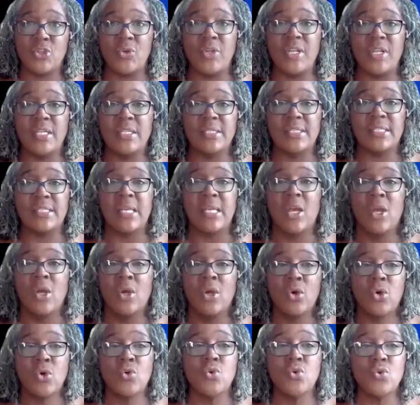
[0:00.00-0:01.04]

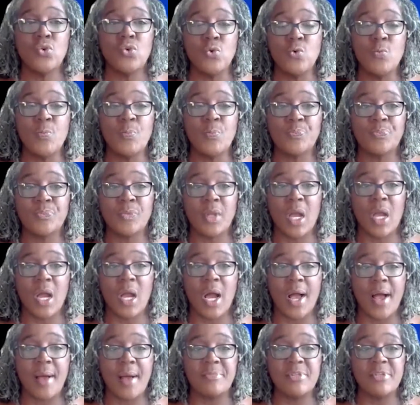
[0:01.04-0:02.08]
students who
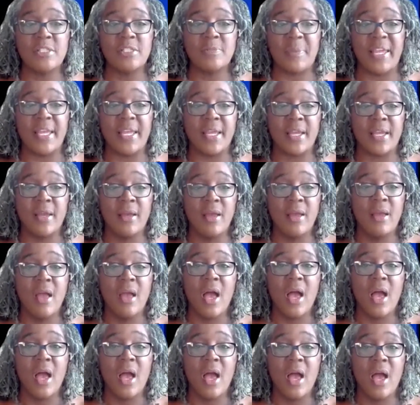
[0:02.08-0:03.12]
speak
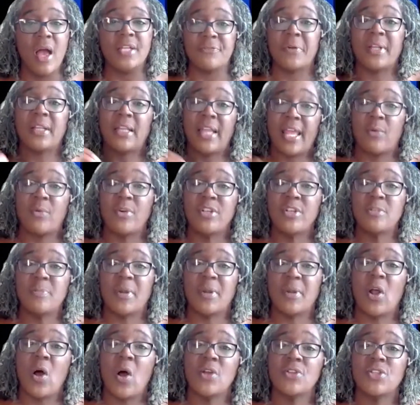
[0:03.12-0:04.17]
a different
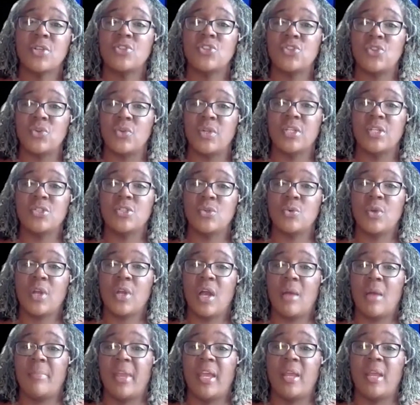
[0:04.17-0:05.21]
language, but also
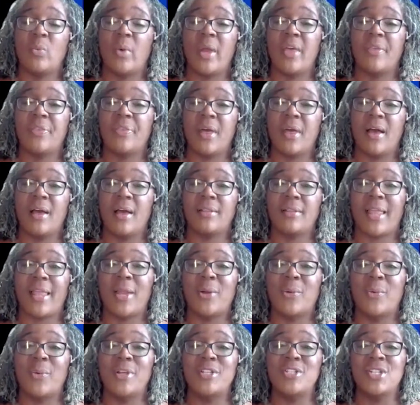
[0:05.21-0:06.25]
students who come in with
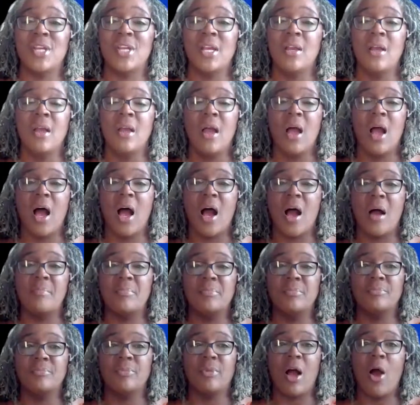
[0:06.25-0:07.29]
a language,
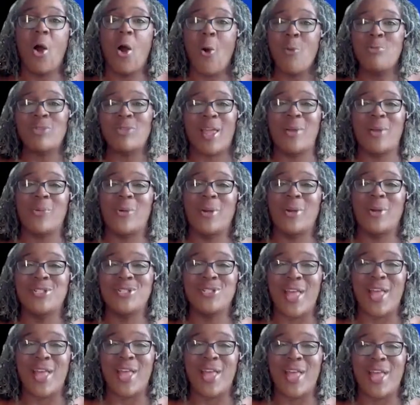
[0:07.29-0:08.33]
a home
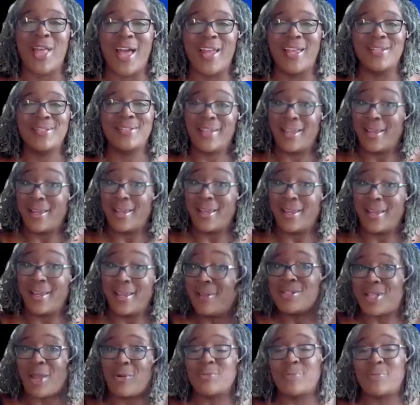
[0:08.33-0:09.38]
language that is
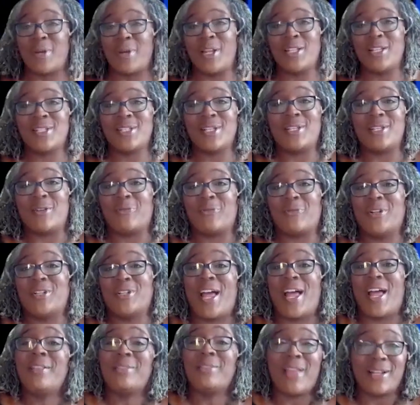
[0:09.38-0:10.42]
English language, but it's a
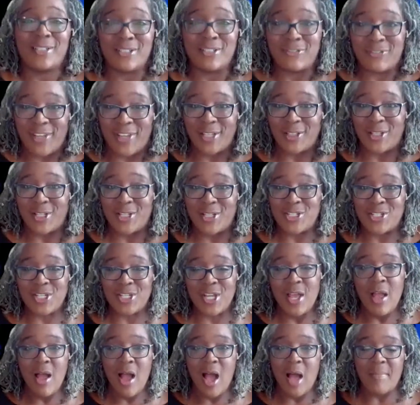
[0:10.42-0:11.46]
different dialect of
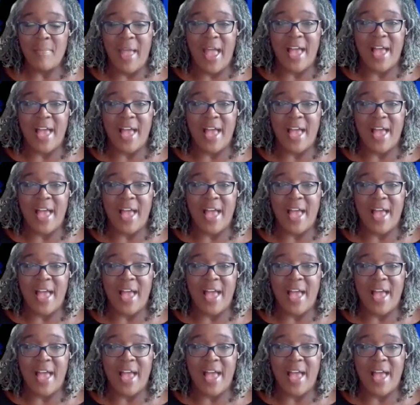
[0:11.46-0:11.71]
English.